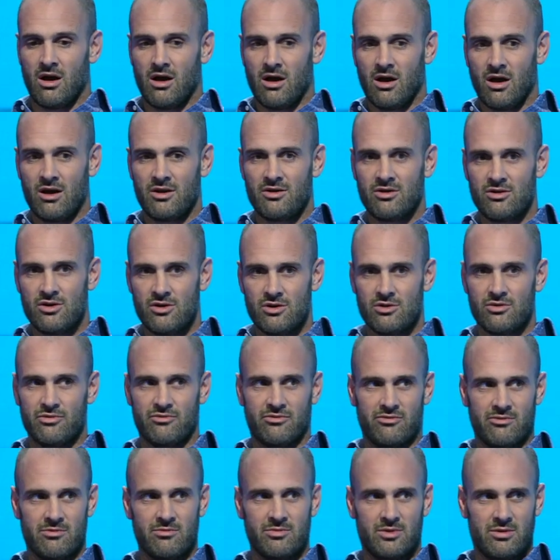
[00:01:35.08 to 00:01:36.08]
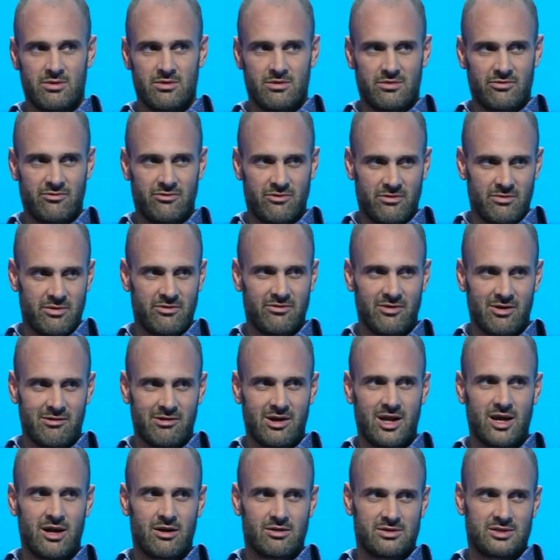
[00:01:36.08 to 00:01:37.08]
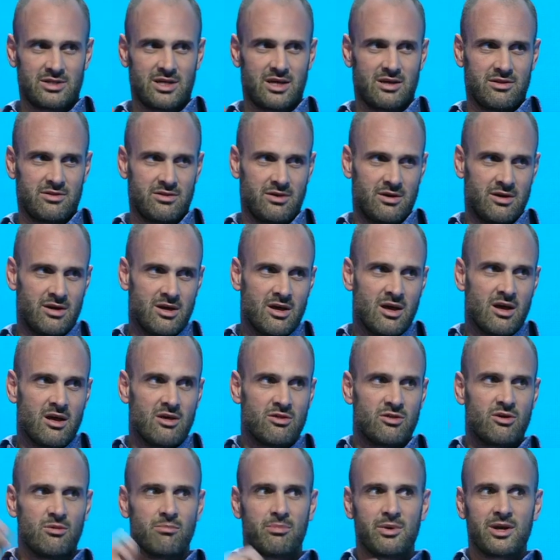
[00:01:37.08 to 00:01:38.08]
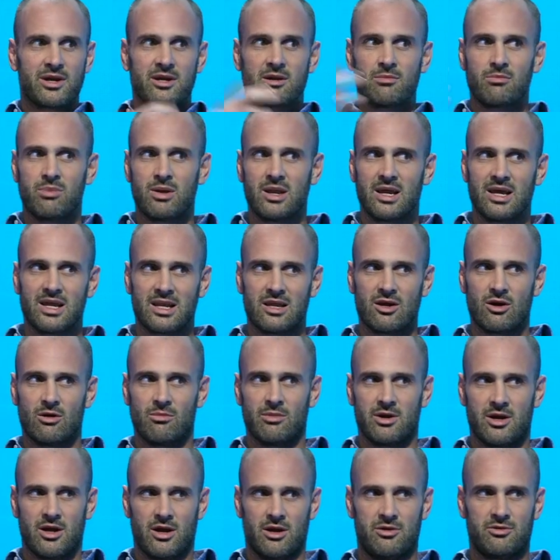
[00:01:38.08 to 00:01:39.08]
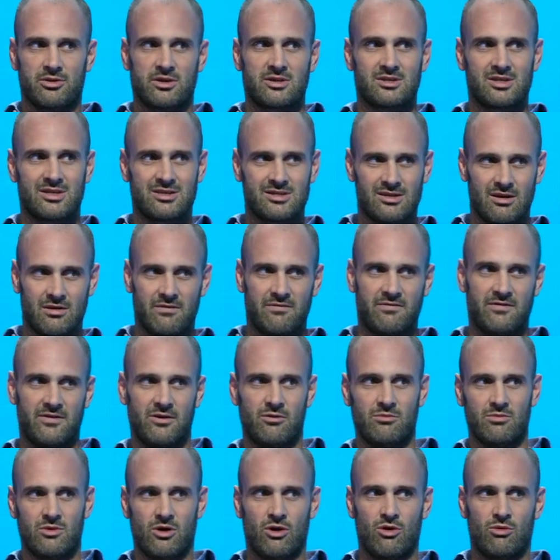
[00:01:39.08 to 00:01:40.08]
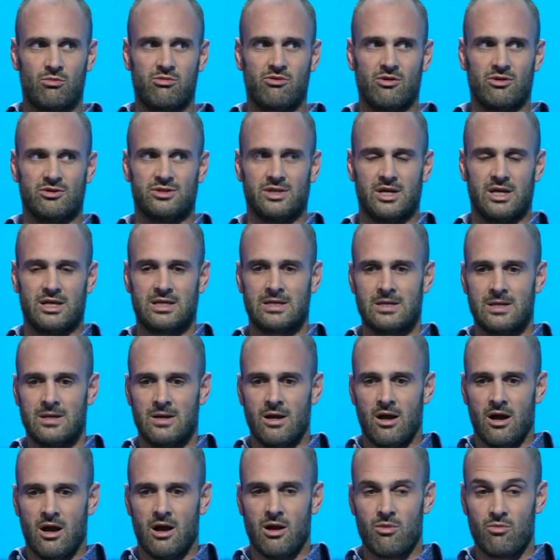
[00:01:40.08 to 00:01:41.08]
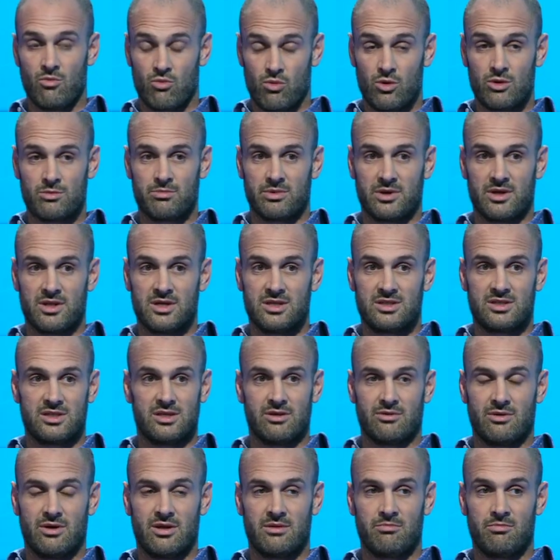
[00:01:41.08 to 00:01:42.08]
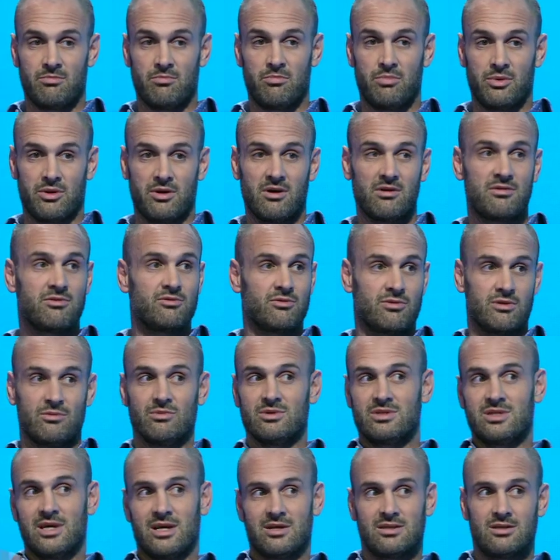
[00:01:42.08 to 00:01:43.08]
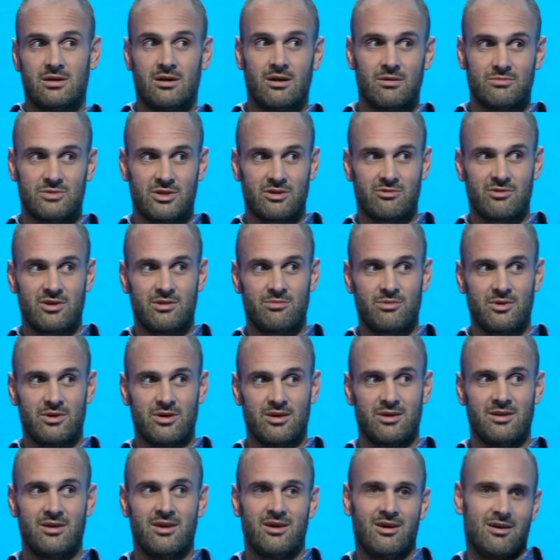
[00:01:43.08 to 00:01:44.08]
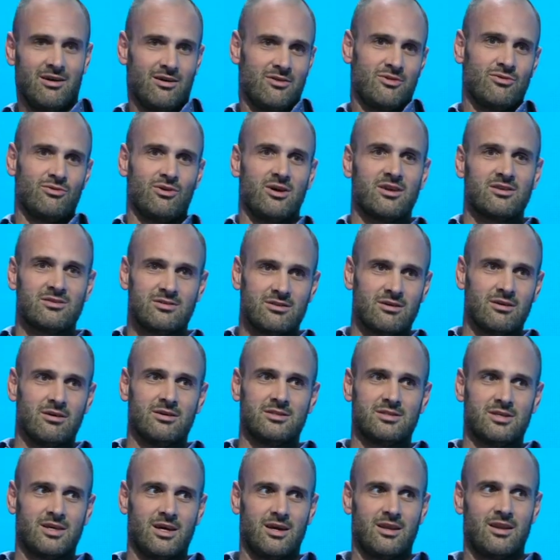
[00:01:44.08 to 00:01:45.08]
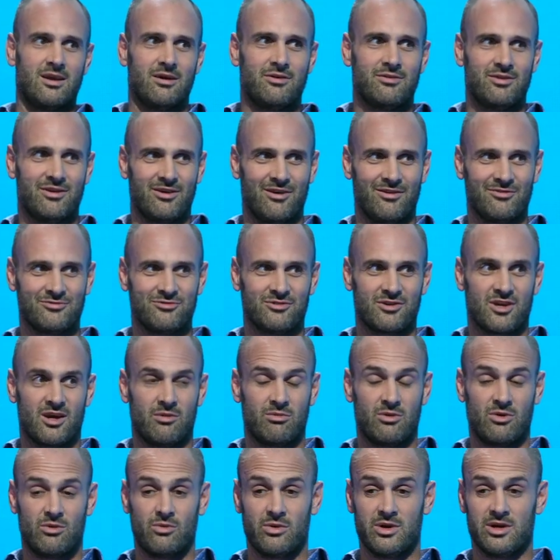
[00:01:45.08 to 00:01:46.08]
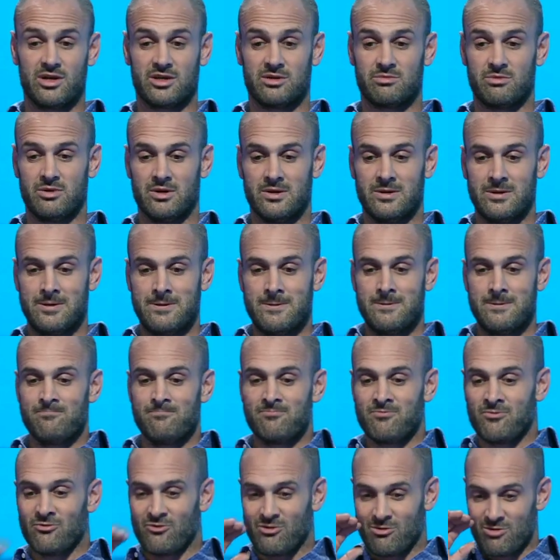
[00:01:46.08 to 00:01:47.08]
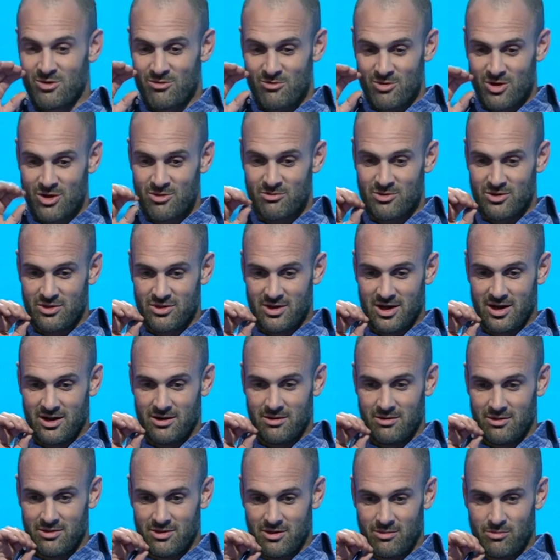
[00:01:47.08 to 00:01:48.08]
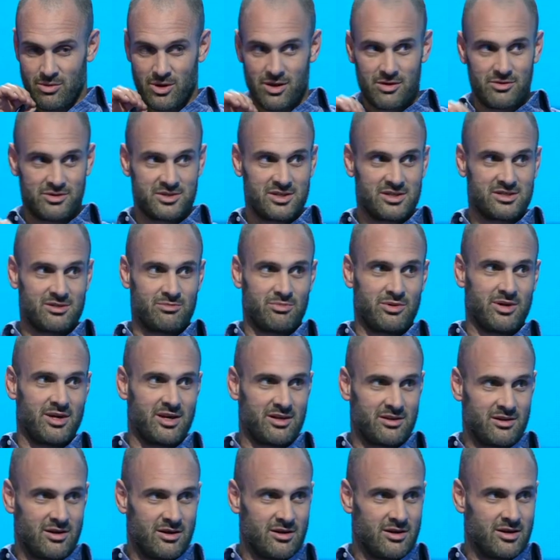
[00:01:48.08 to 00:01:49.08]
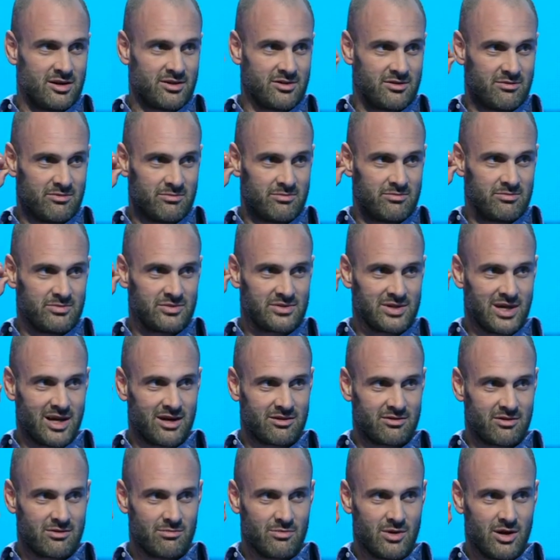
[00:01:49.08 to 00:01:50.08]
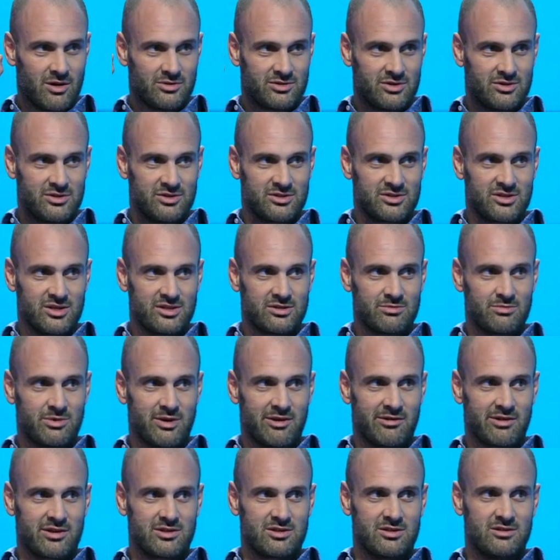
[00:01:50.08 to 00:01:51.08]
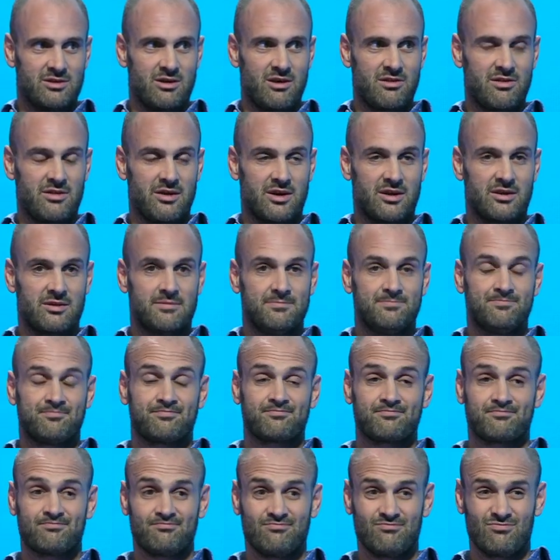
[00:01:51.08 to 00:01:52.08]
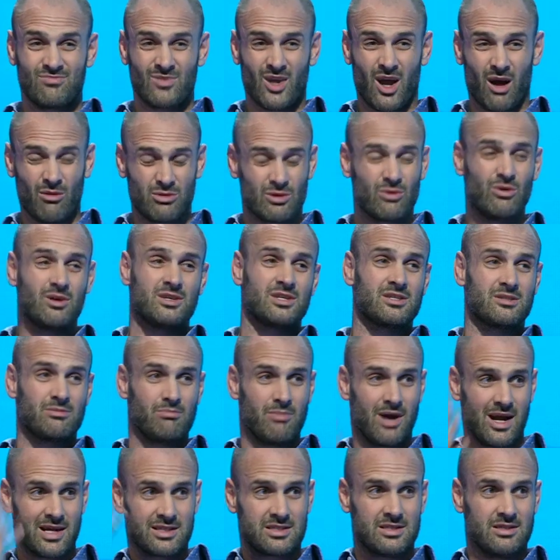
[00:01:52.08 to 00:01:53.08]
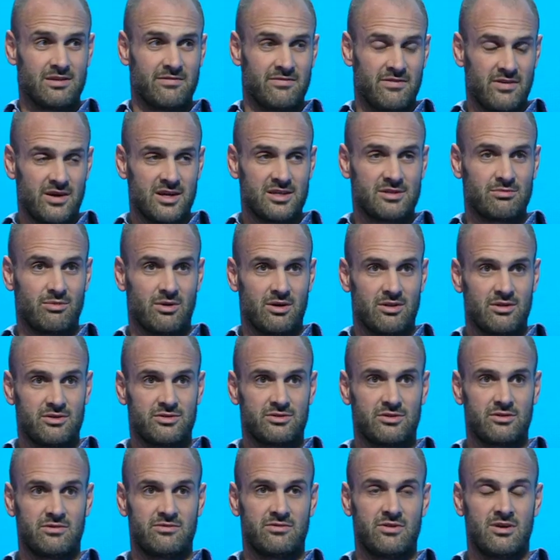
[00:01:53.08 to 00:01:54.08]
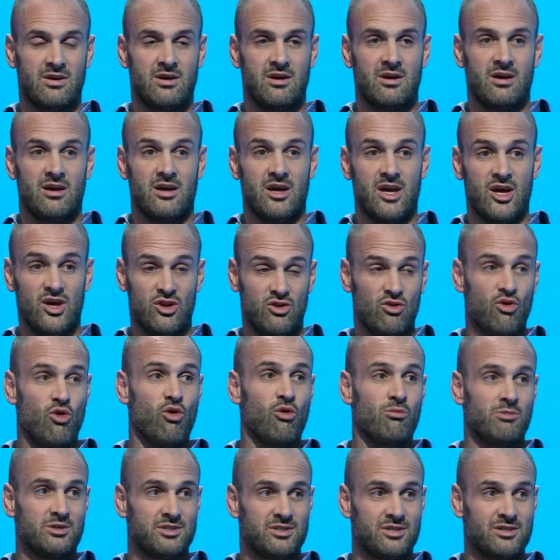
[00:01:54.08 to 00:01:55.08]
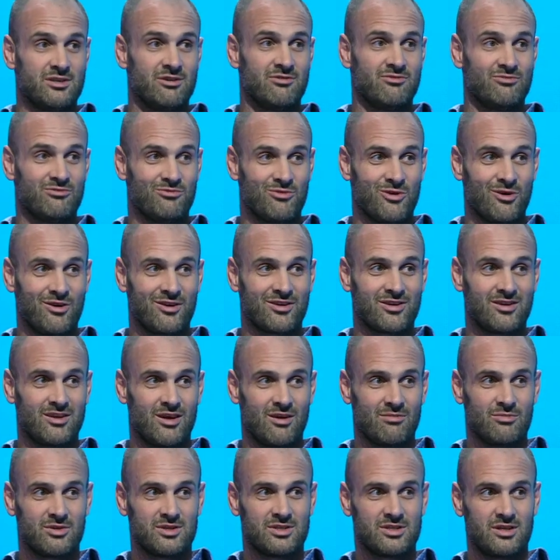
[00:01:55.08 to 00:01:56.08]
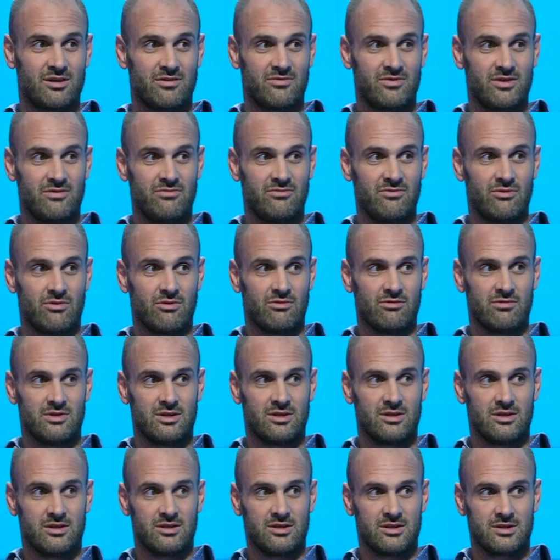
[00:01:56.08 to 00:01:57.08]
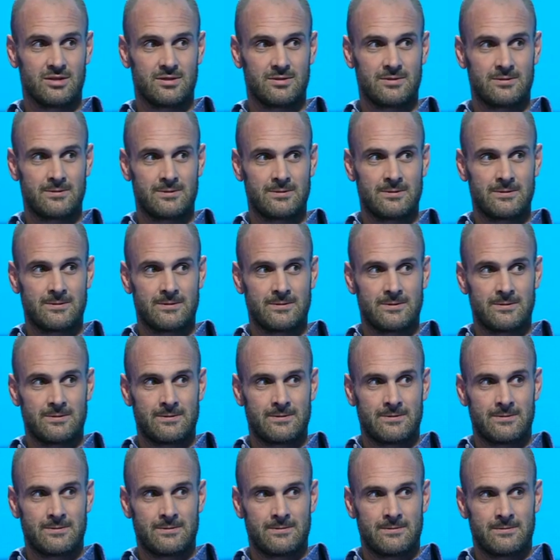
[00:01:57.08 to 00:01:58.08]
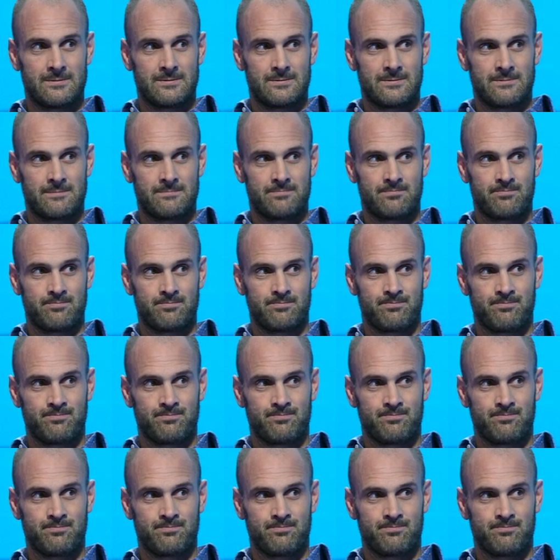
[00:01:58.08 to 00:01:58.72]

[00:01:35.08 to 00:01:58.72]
I knew from the very outset that being completely on my own, because I self-filmed the whole project, would be an issue. But I thought it would take time to creep in. I thought I'd start to get lonely after a couple of weeks. But from the moment that the boat disappeared and I heard the sound of the motor just disappearing into nothing, I was quite smacked in the face by the sort of enormity of what I'd let myself in. I would have thought you'd have been more concentrating on, you know, the